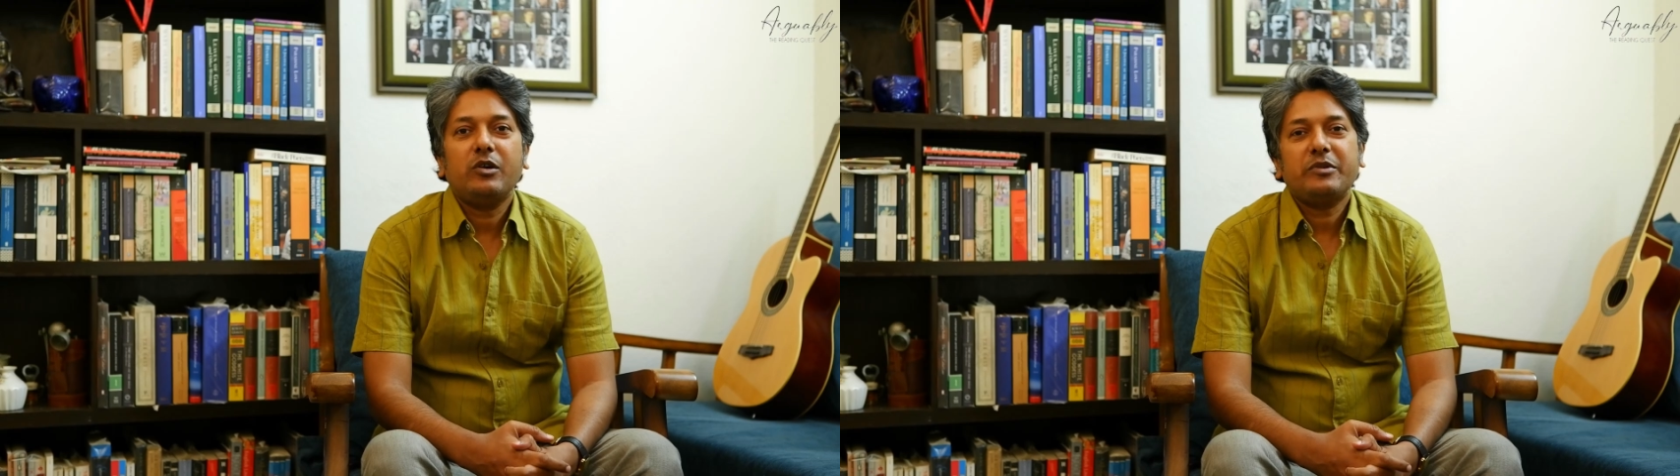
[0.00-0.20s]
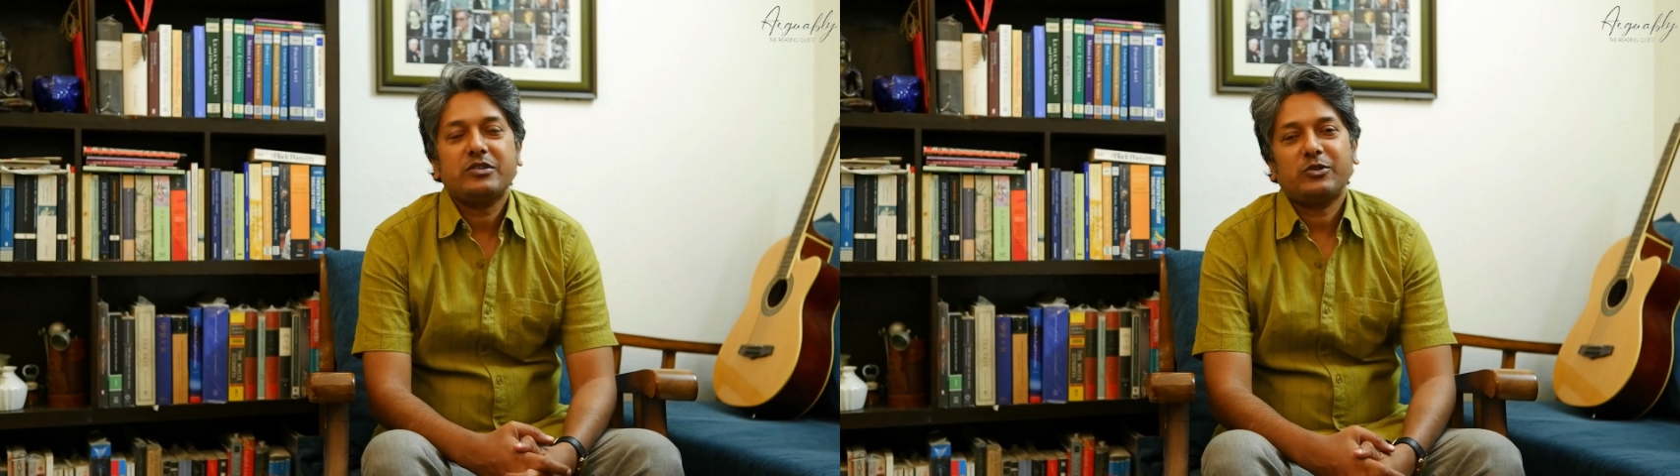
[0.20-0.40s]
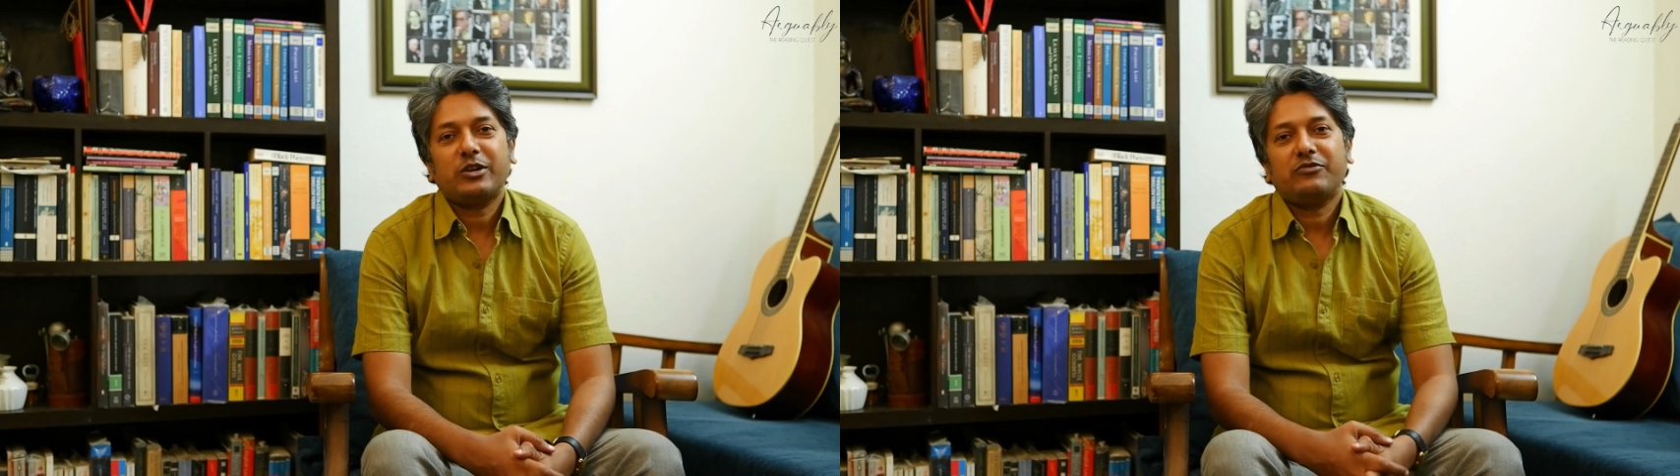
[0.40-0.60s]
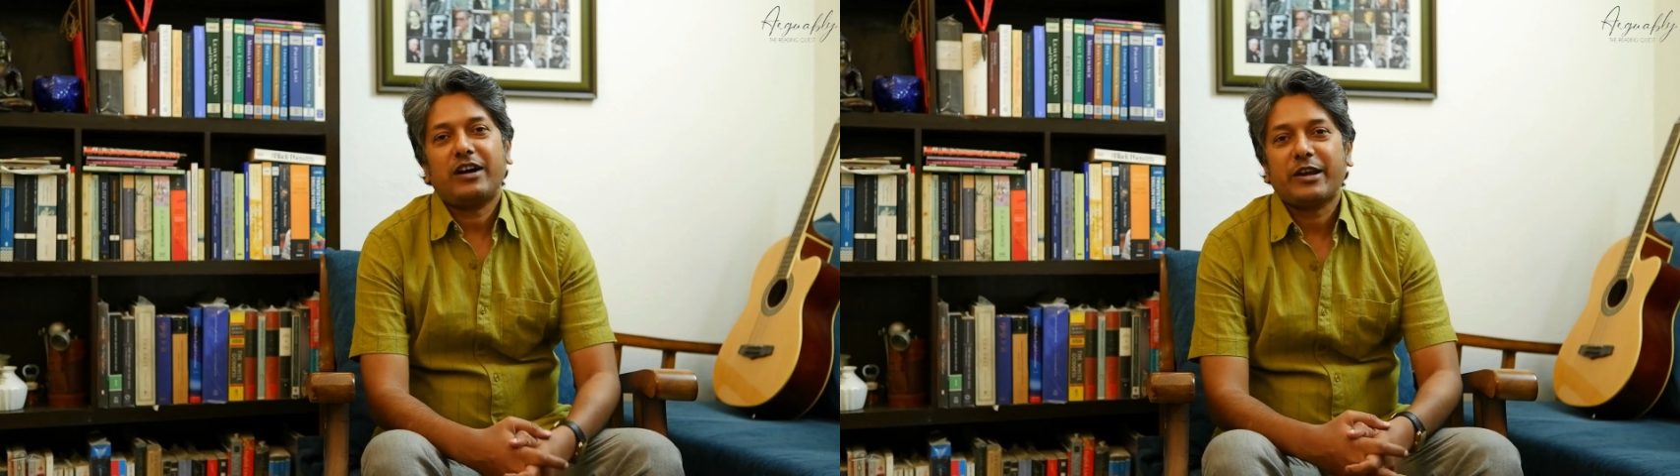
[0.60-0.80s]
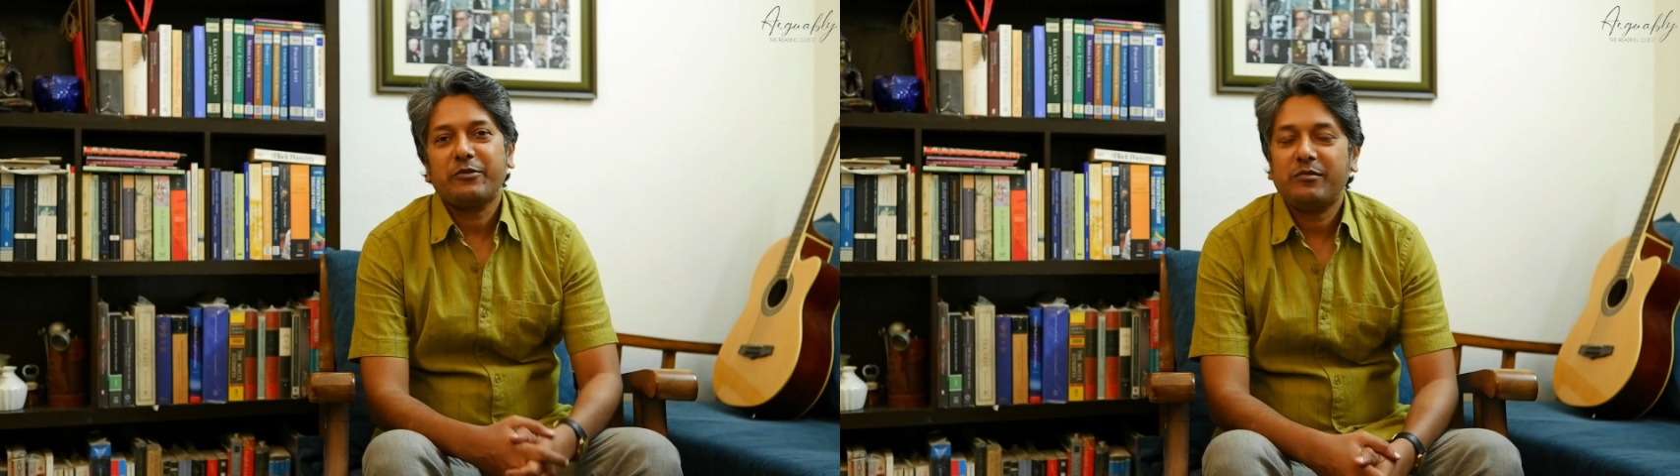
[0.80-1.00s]
episode of
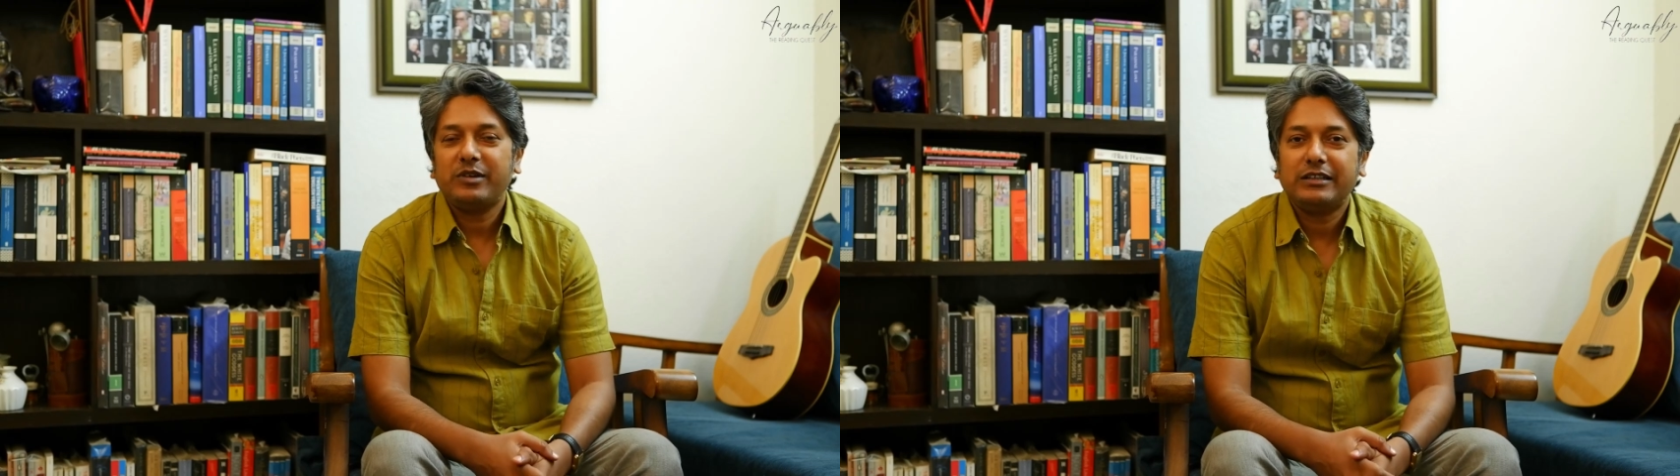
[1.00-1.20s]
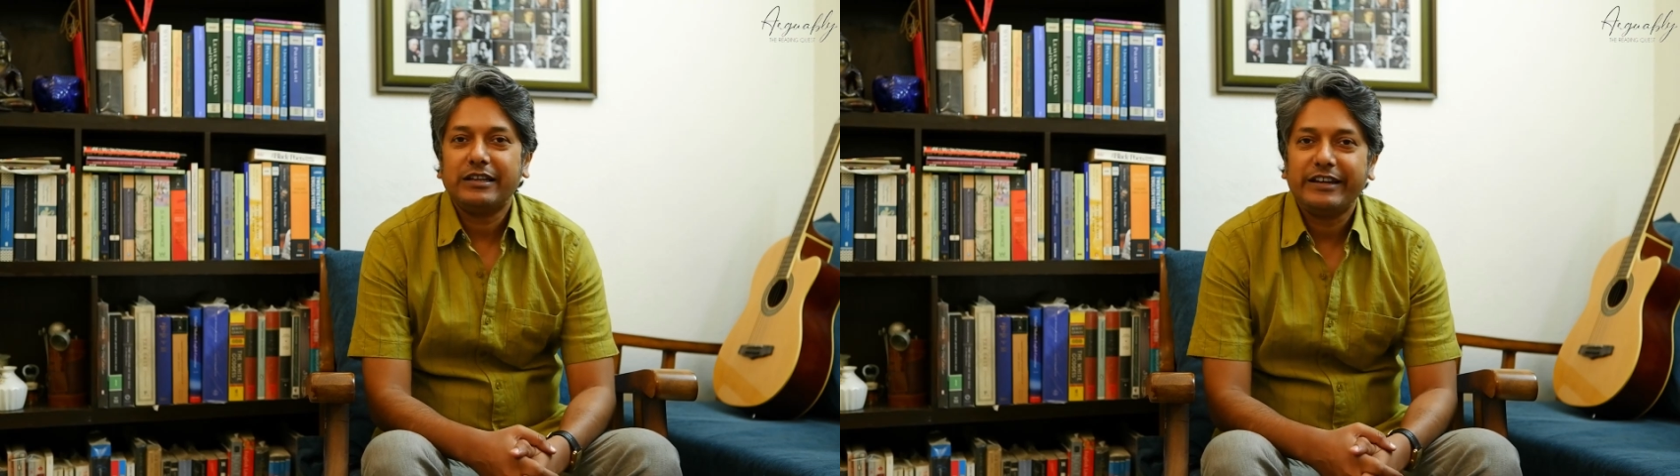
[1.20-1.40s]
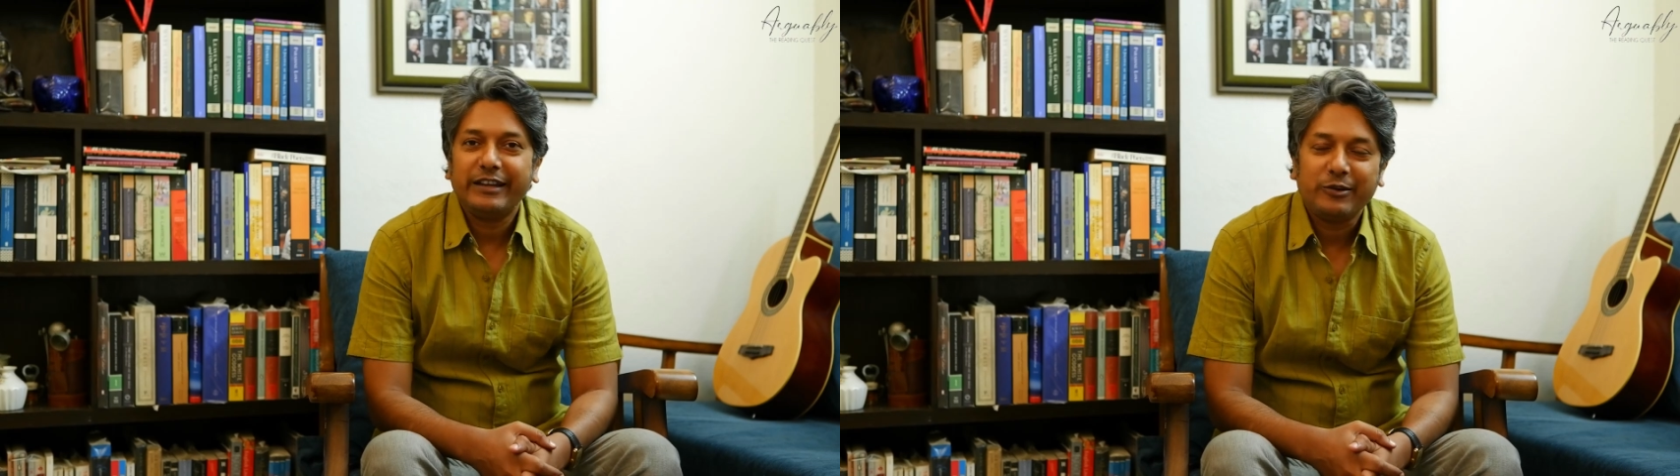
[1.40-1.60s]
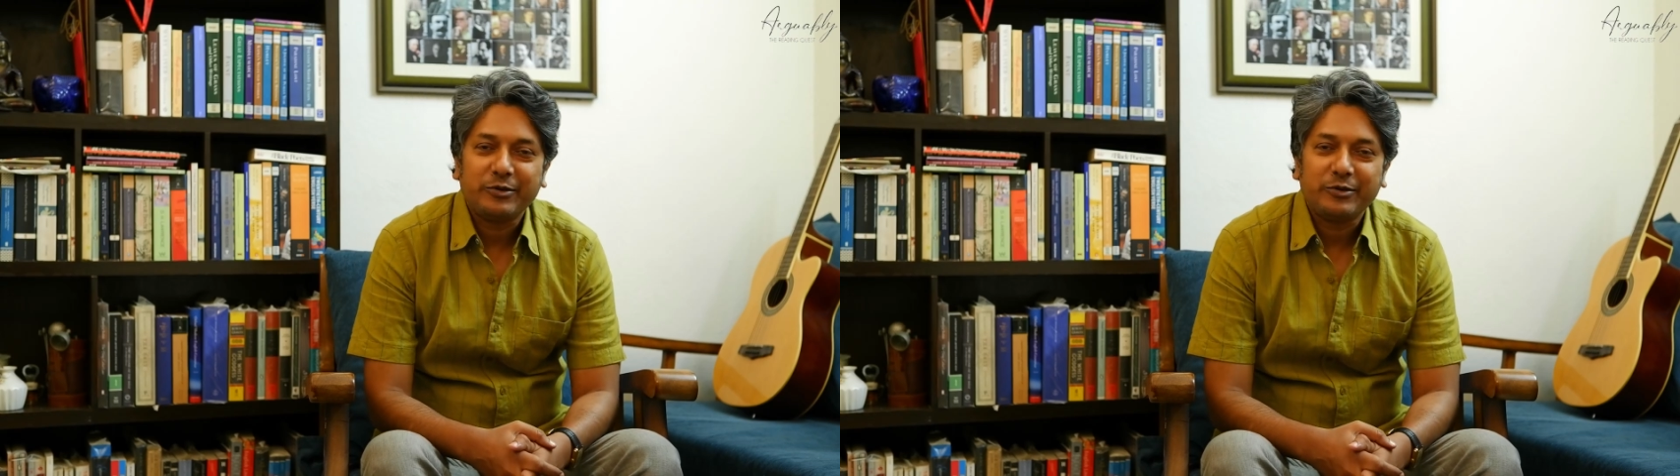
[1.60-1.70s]
Arguably the Reading